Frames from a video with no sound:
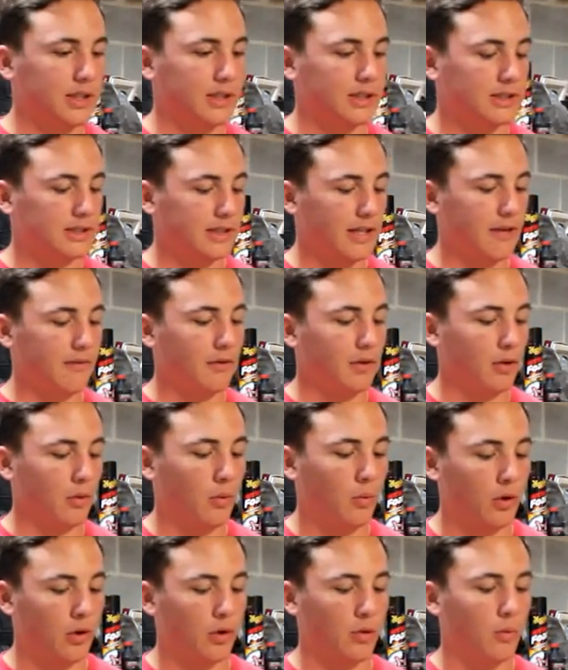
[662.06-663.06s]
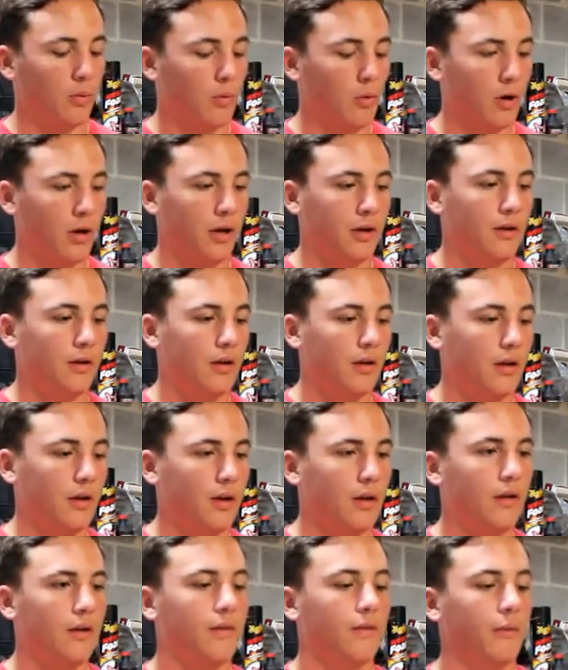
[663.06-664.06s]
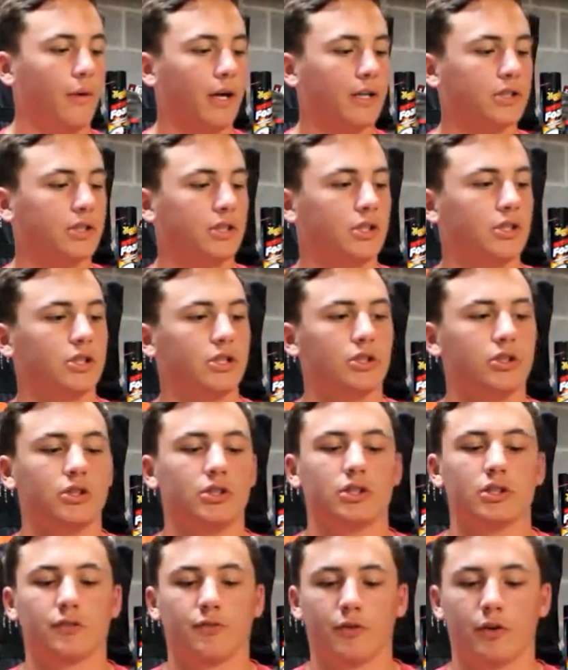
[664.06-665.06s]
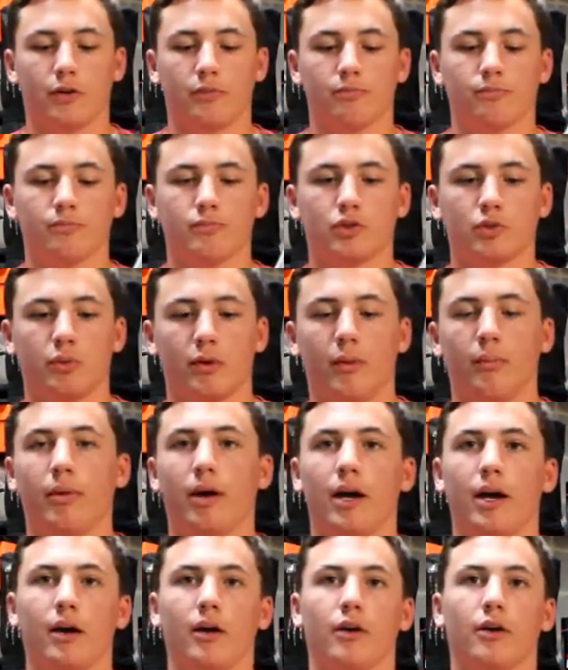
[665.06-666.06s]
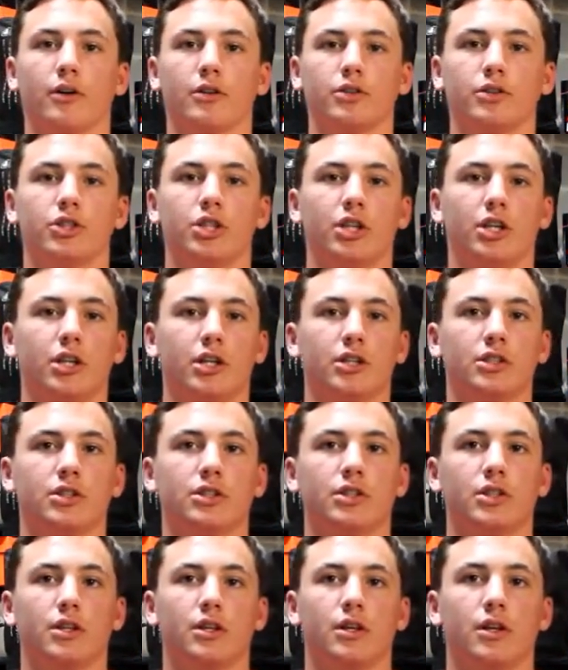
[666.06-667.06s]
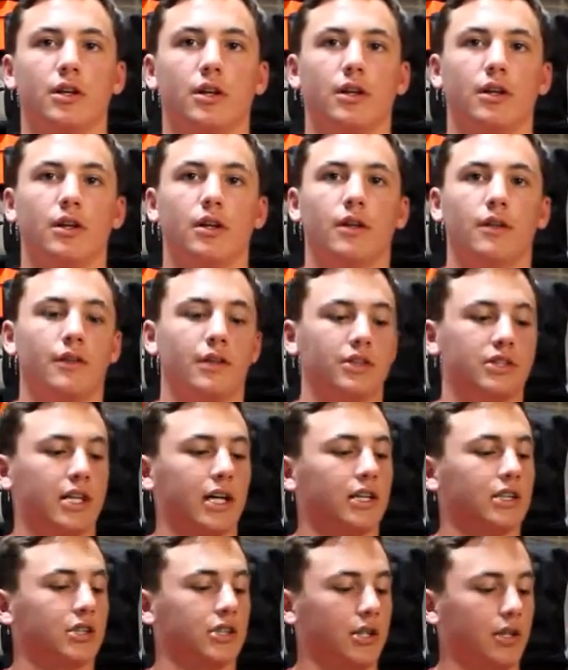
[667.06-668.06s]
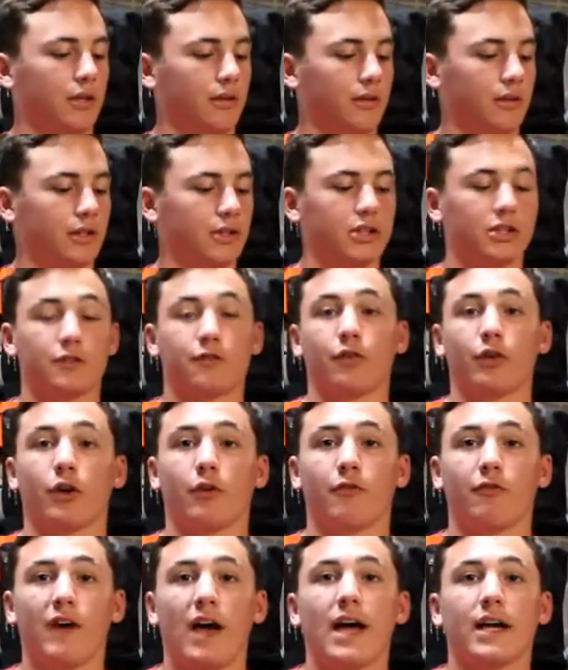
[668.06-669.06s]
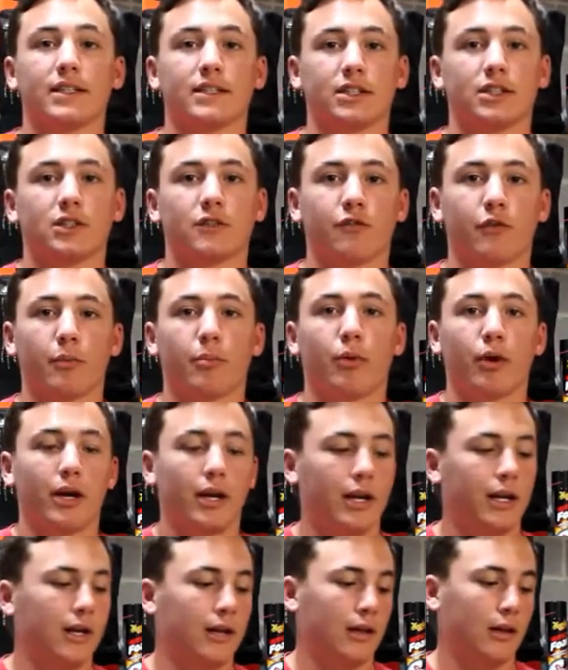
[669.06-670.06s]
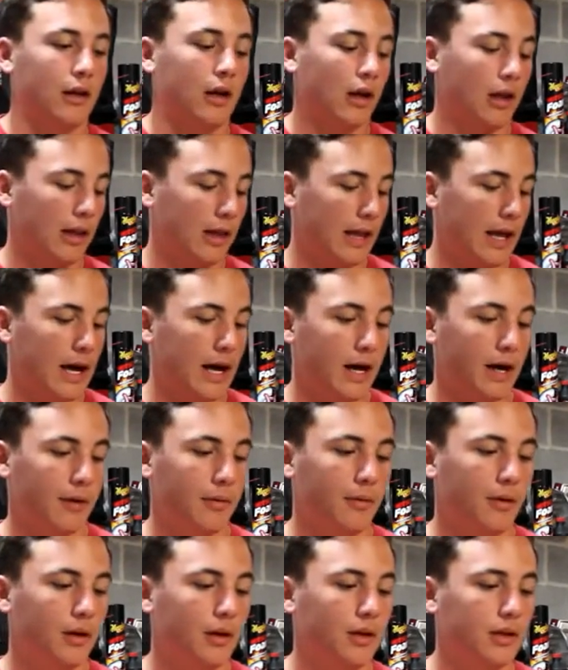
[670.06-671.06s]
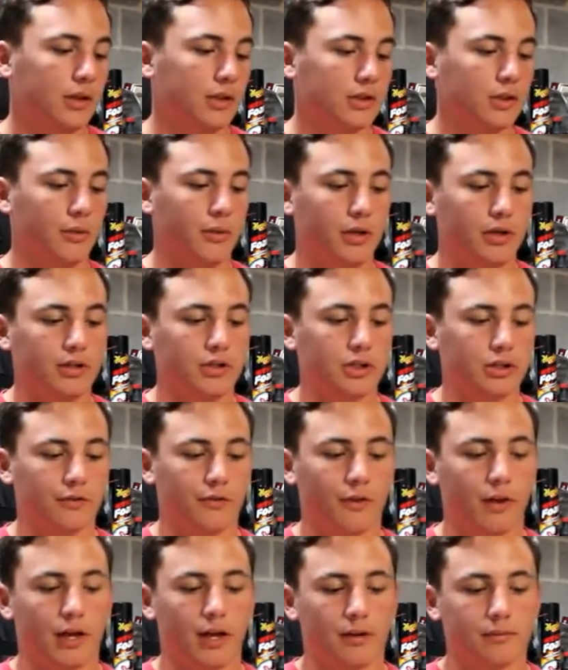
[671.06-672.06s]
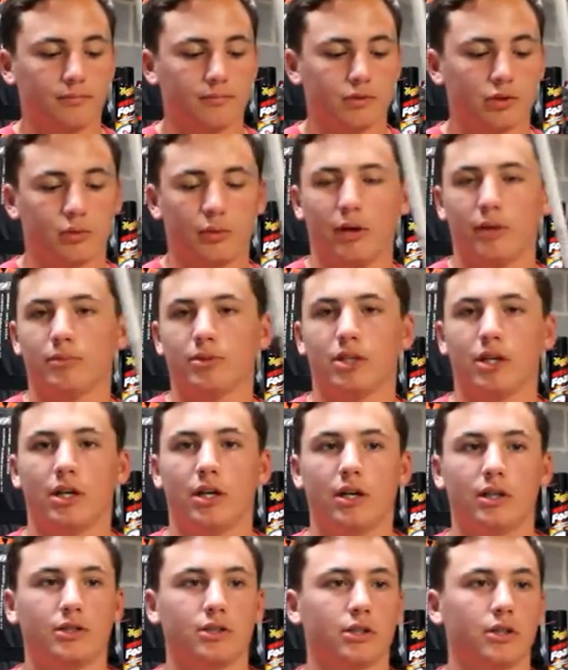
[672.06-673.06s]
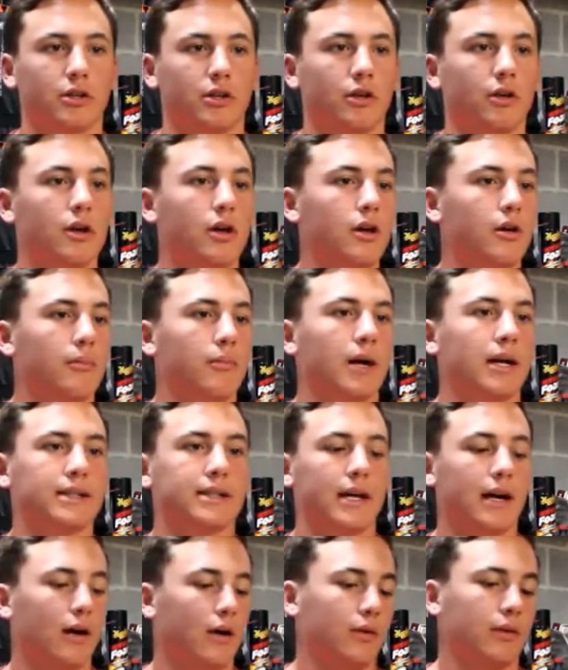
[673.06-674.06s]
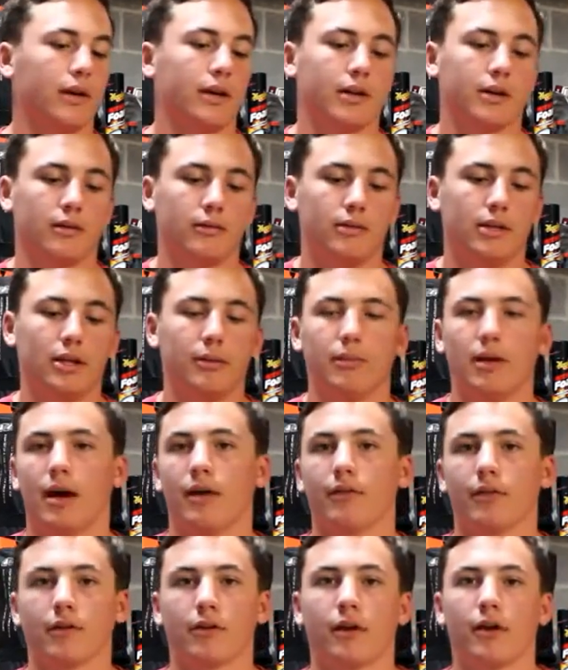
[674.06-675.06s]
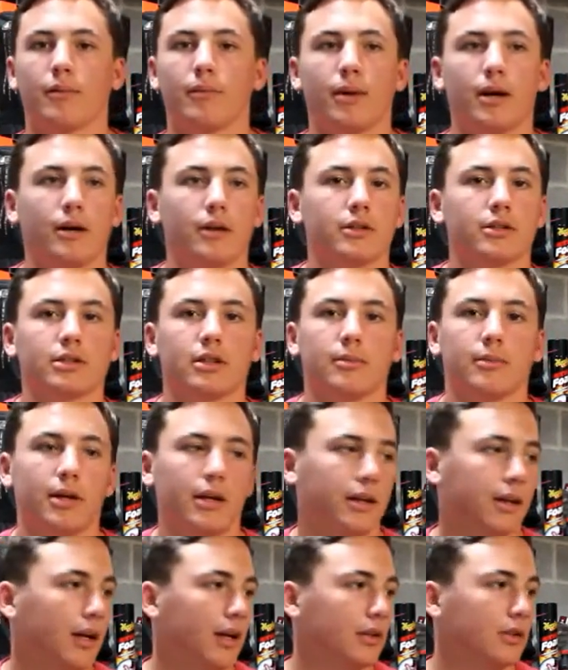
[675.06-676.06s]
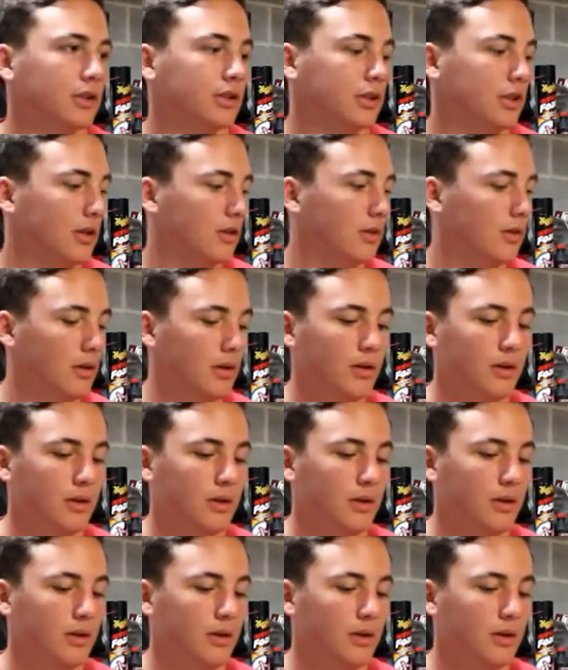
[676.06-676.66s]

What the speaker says: a 7 to 1 to 1. We actually just use this for swim bait or jigs. This is for fast. This is for bringing in a lot of line. So we use this for like swim jigs, or might tie on like a deep diving crankbait or something like that, just to